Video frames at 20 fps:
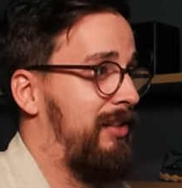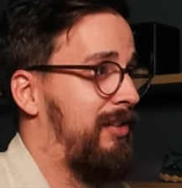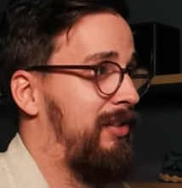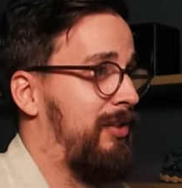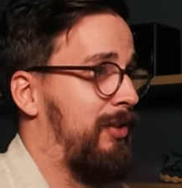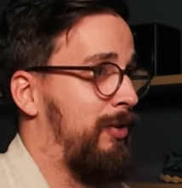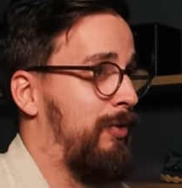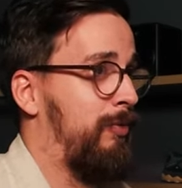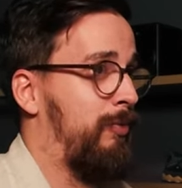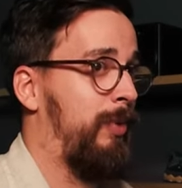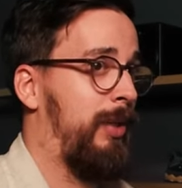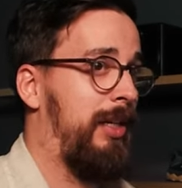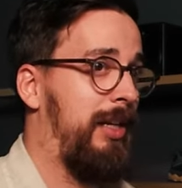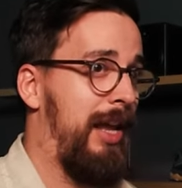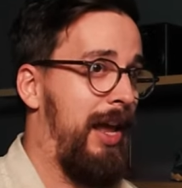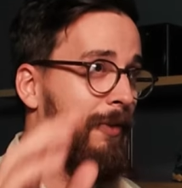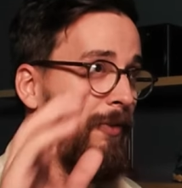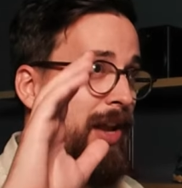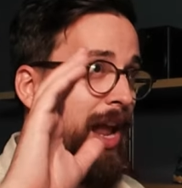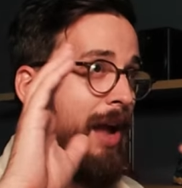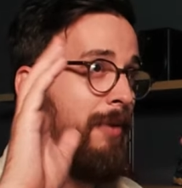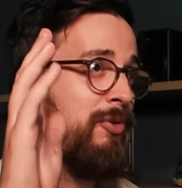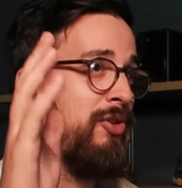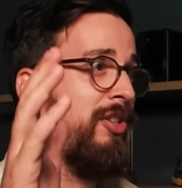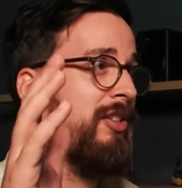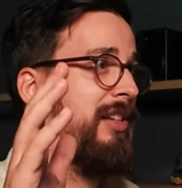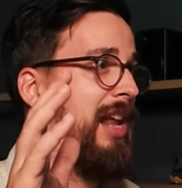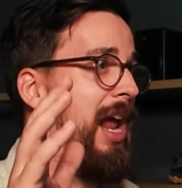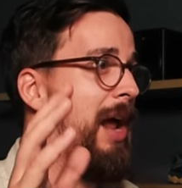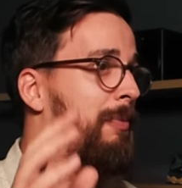So we have
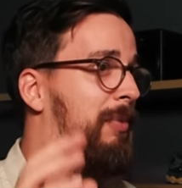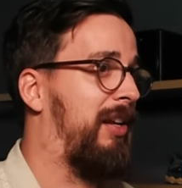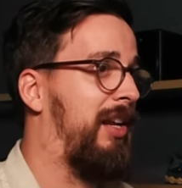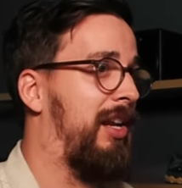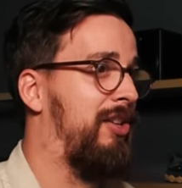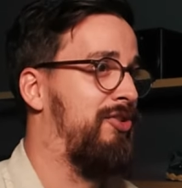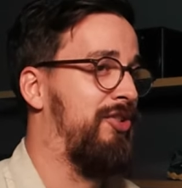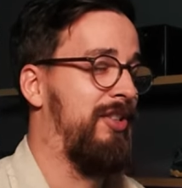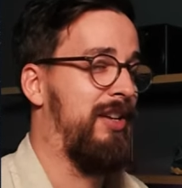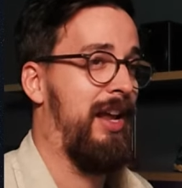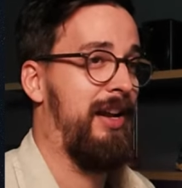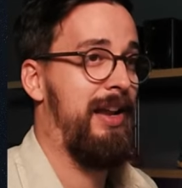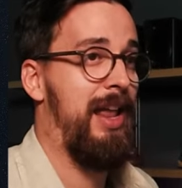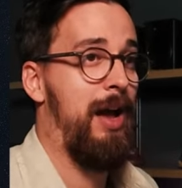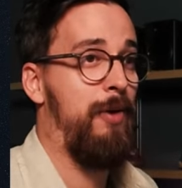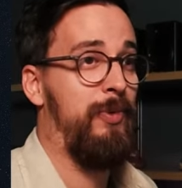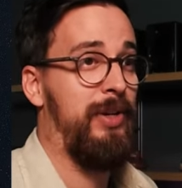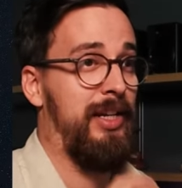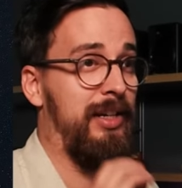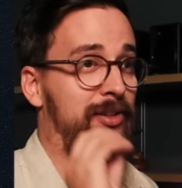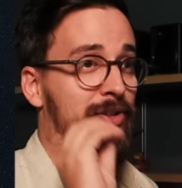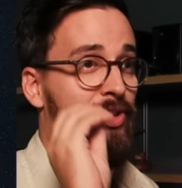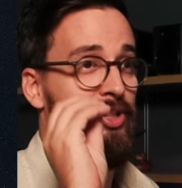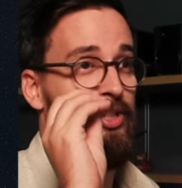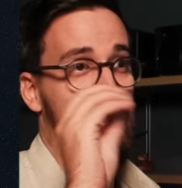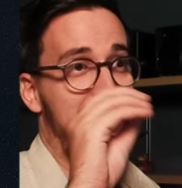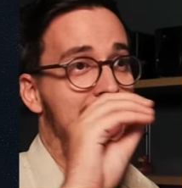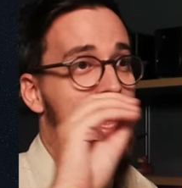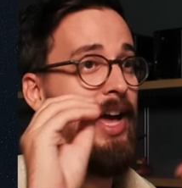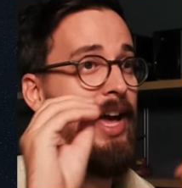captured the application, and now we can
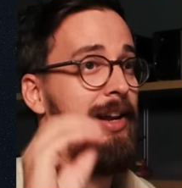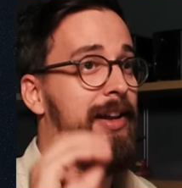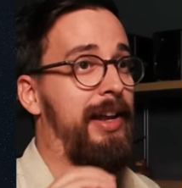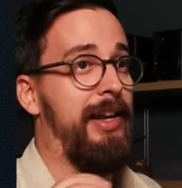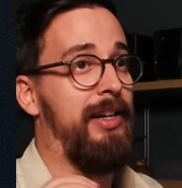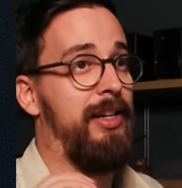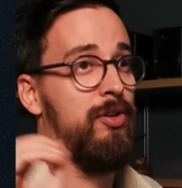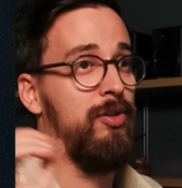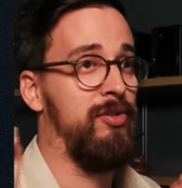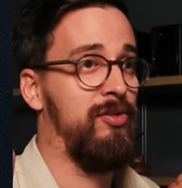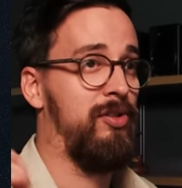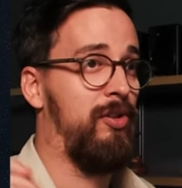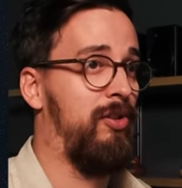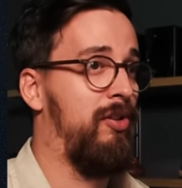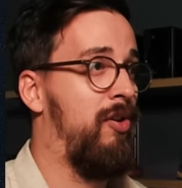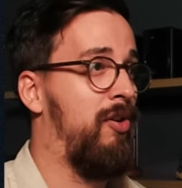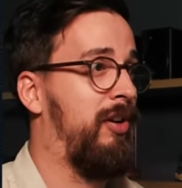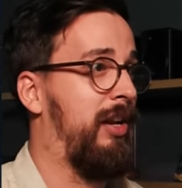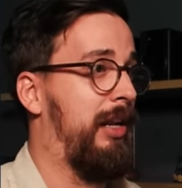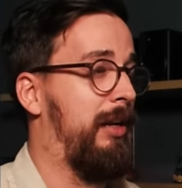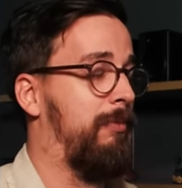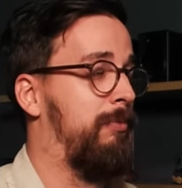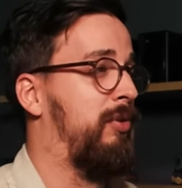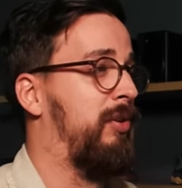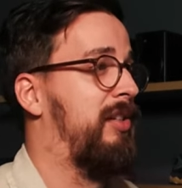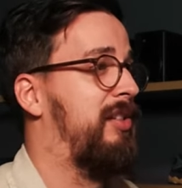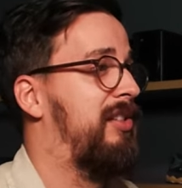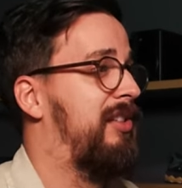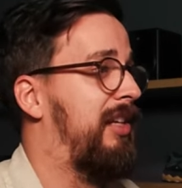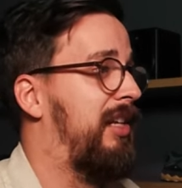just add a console log and
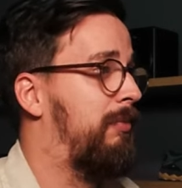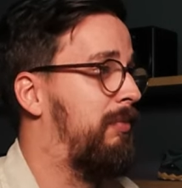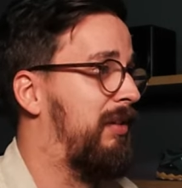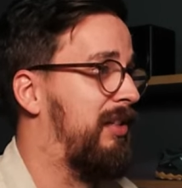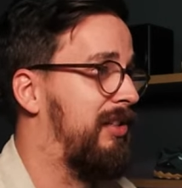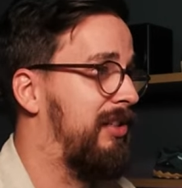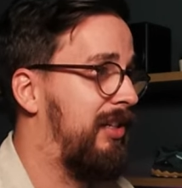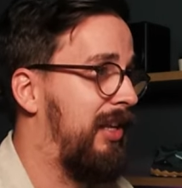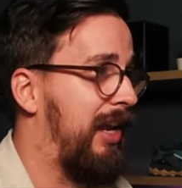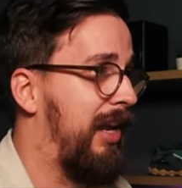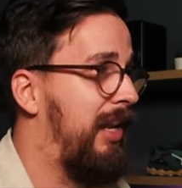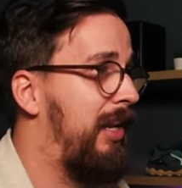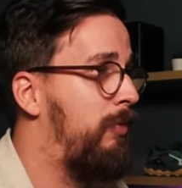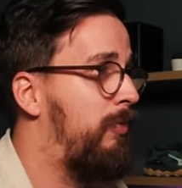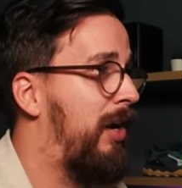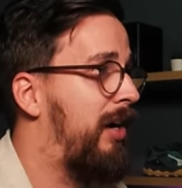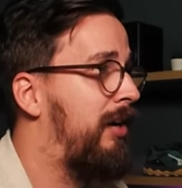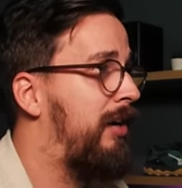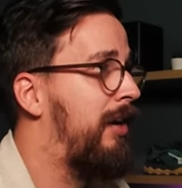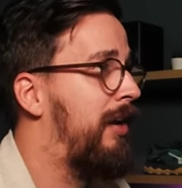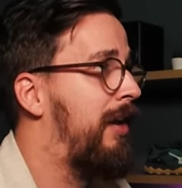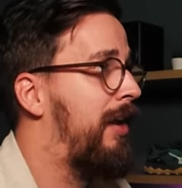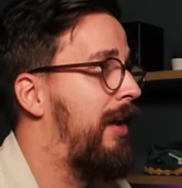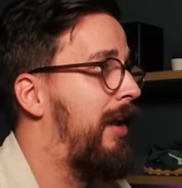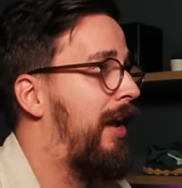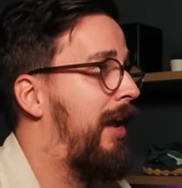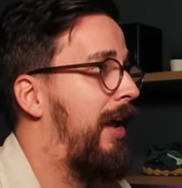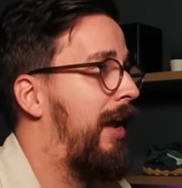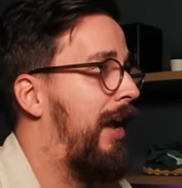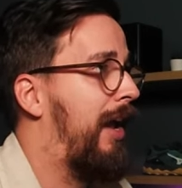print statements anywhere,
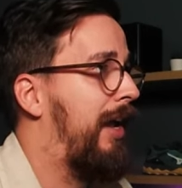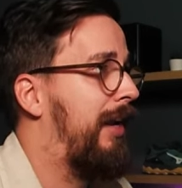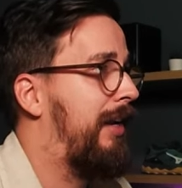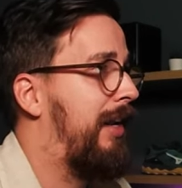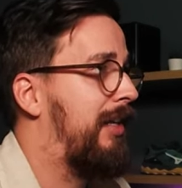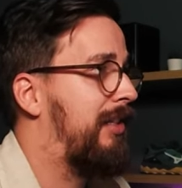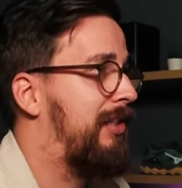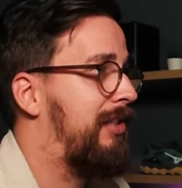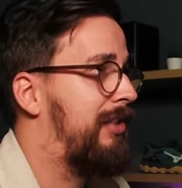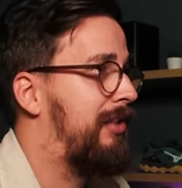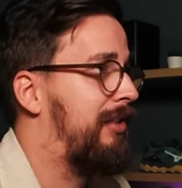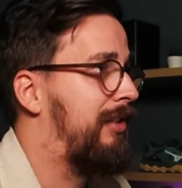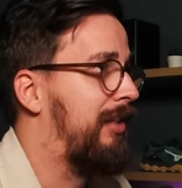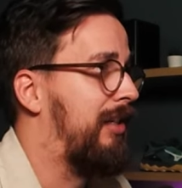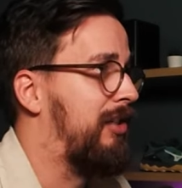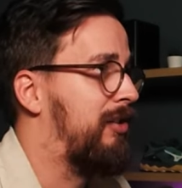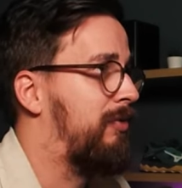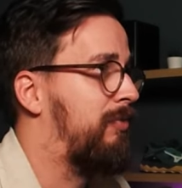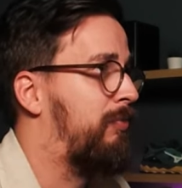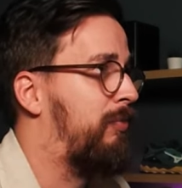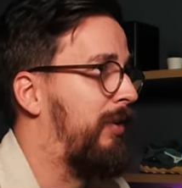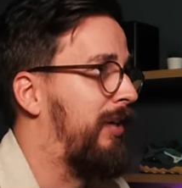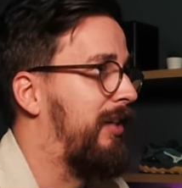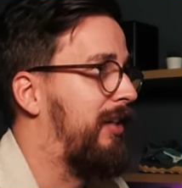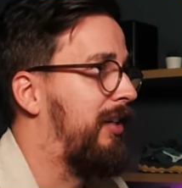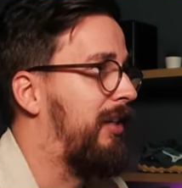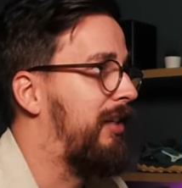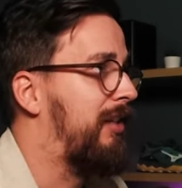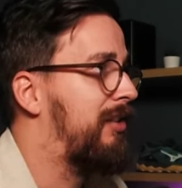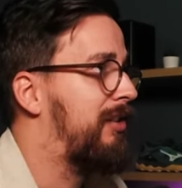and that's pretty
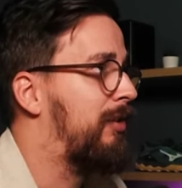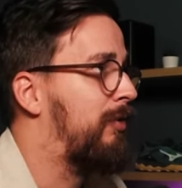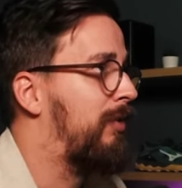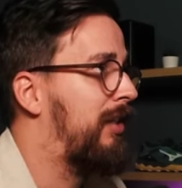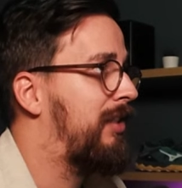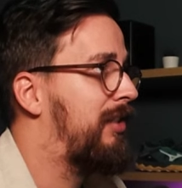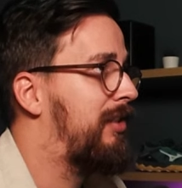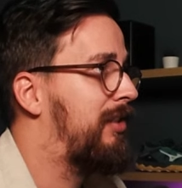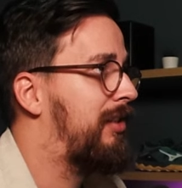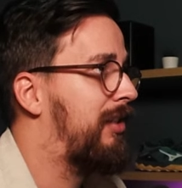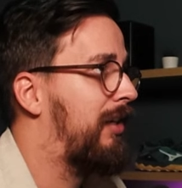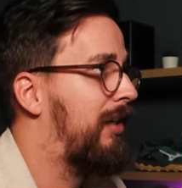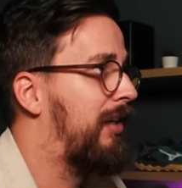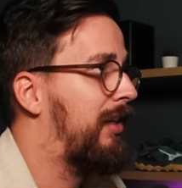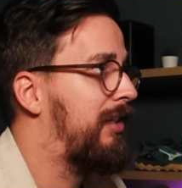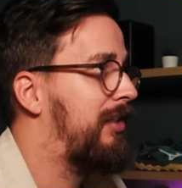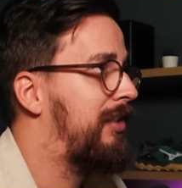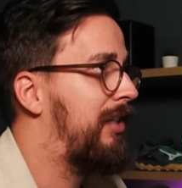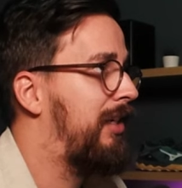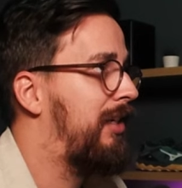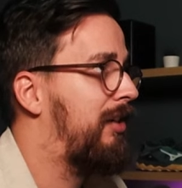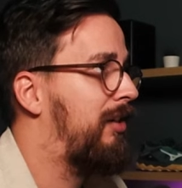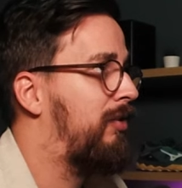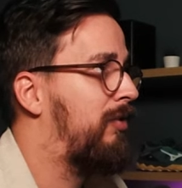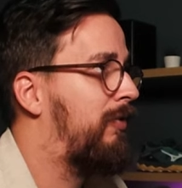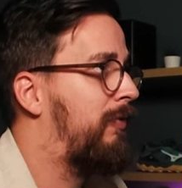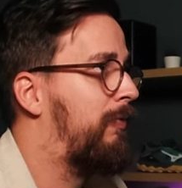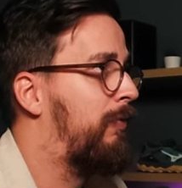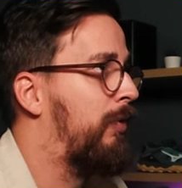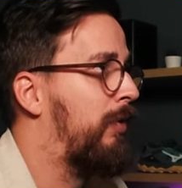neat. So let's take a
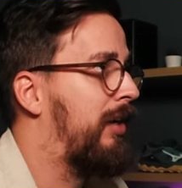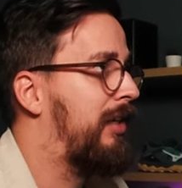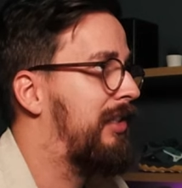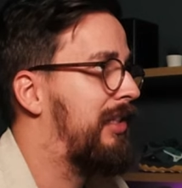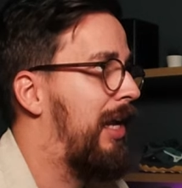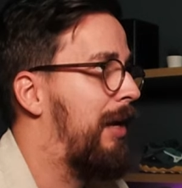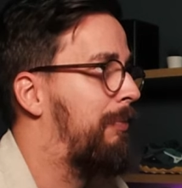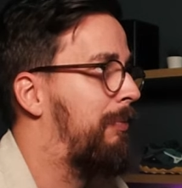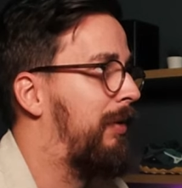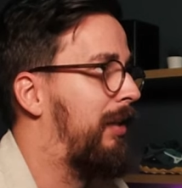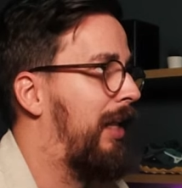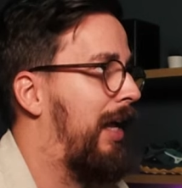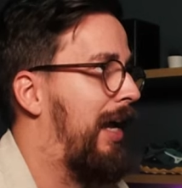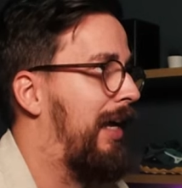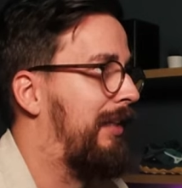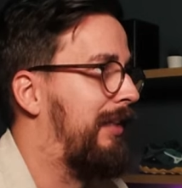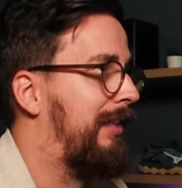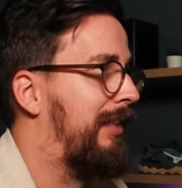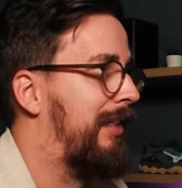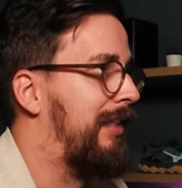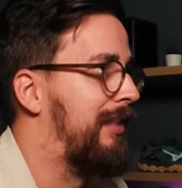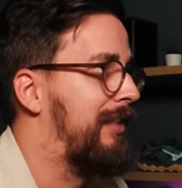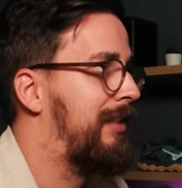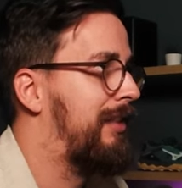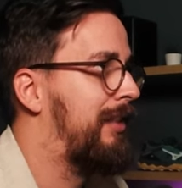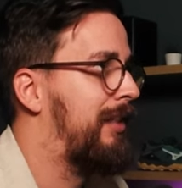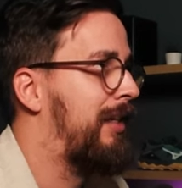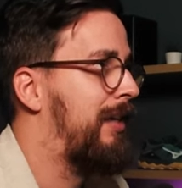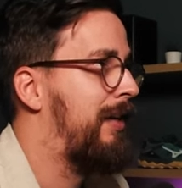look, for example, at this